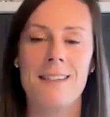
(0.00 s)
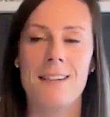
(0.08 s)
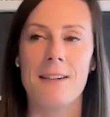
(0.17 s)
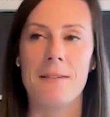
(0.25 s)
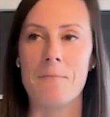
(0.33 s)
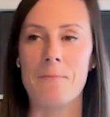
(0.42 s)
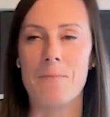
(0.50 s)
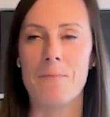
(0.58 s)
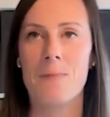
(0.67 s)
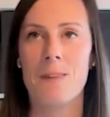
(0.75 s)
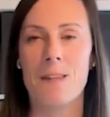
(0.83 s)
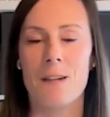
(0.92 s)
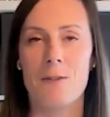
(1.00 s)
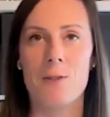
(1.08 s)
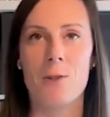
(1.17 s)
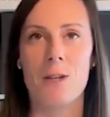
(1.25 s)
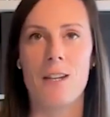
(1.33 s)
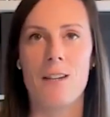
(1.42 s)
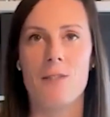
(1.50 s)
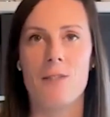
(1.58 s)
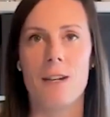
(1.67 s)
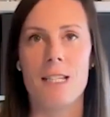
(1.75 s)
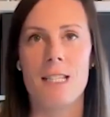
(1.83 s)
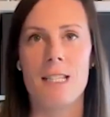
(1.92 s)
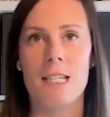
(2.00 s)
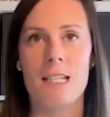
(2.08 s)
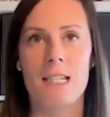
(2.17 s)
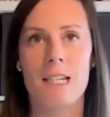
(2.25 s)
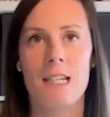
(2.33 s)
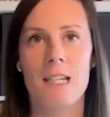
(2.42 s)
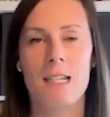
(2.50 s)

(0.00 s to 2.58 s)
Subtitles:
I was lucky enough to race in